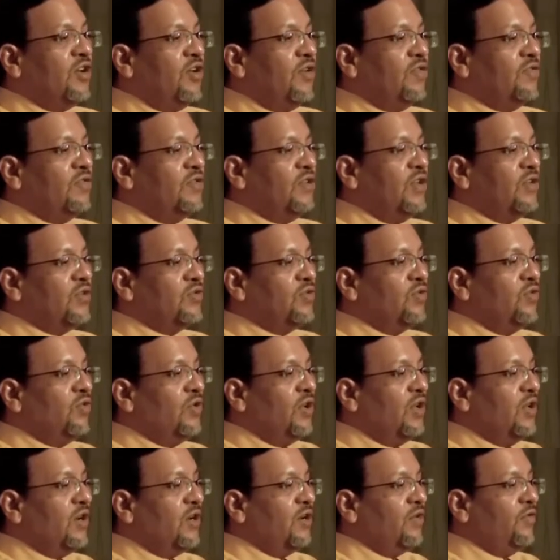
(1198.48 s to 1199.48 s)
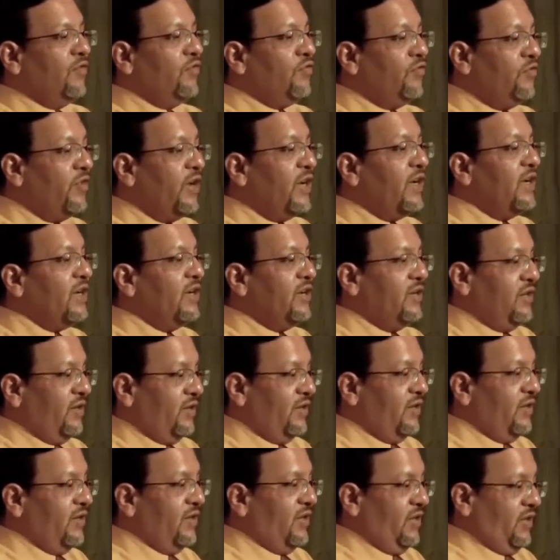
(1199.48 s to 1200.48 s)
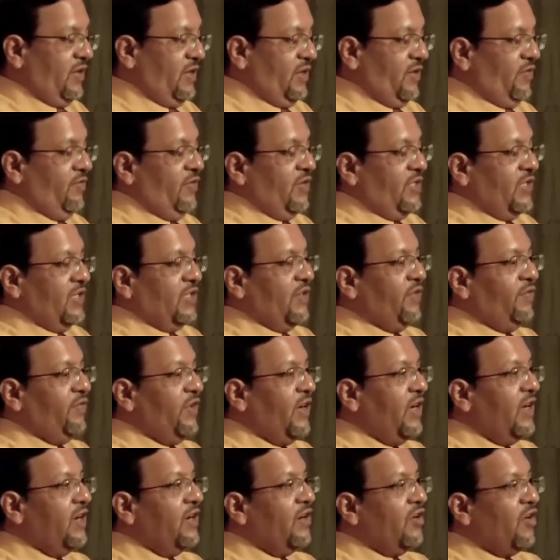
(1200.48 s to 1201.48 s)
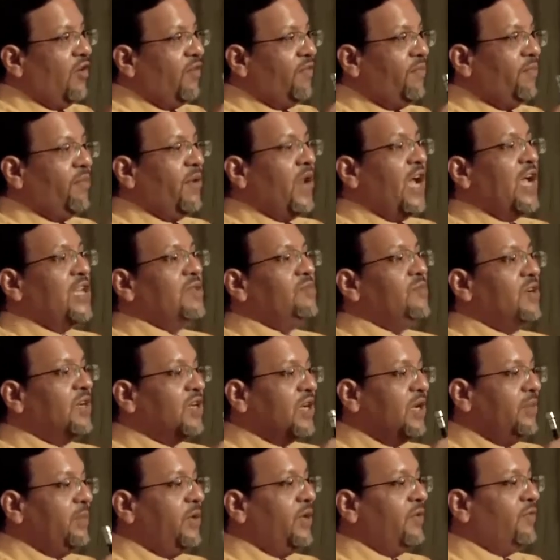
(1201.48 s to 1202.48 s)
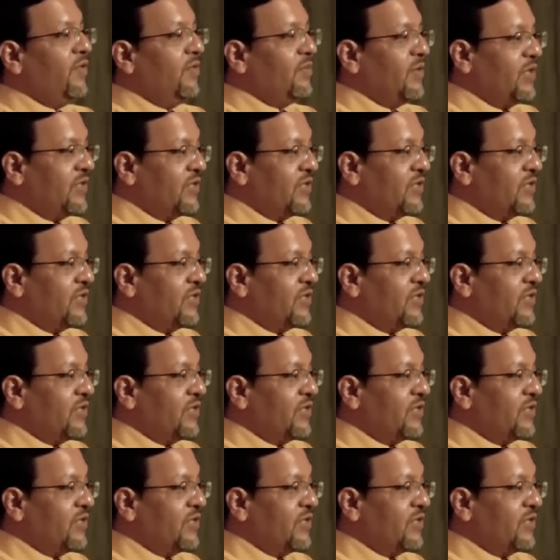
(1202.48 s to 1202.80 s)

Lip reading: of the solar wind, which is a wind of plasma coming from the